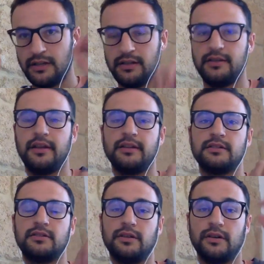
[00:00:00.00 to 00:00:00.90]
There
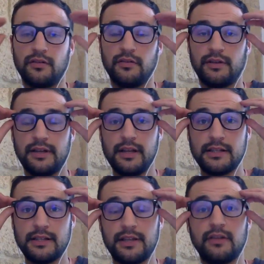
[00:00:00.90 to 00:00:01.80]
is
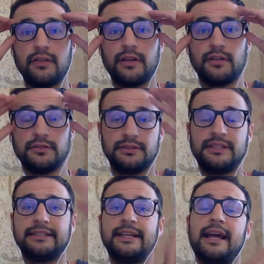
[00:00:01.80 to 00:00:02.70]
nothing going on.
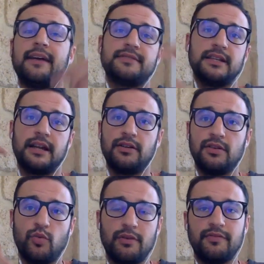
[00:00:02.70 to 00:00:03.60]
The day after,
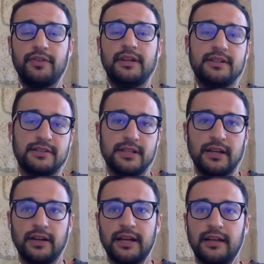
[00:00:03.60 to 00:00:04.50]
another one feeling
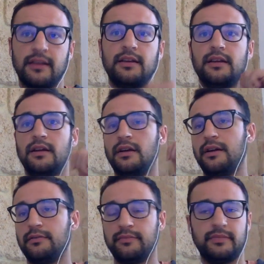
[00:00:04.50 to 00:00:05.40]
sick again.
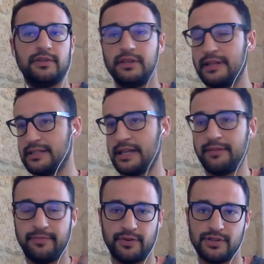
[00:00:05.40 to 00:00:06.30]
Did the
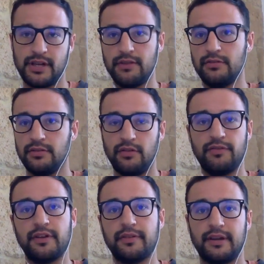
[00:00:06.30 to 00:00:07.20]
same procedure, no
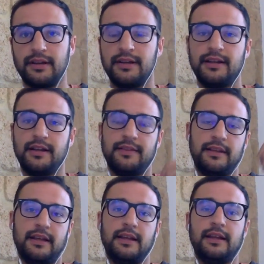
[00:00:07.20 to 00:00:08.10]
fever.
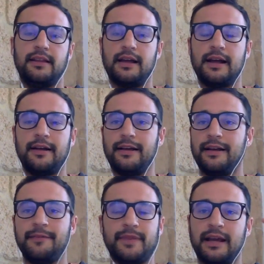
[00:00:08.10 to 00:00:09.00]

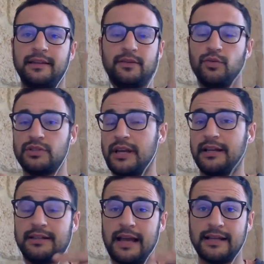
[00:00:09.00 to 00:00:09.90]
And it was
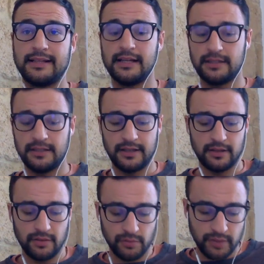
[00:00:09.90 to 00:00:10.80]
like that the
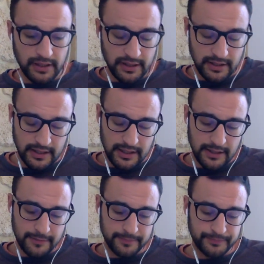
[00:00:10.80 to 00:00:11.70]
whole week.
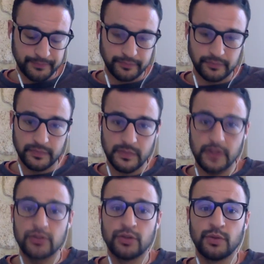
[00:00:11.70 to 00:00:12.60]

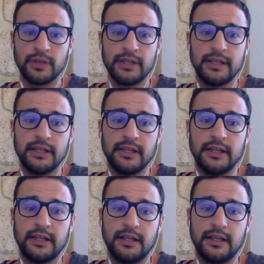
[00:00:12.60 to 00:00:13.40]
So we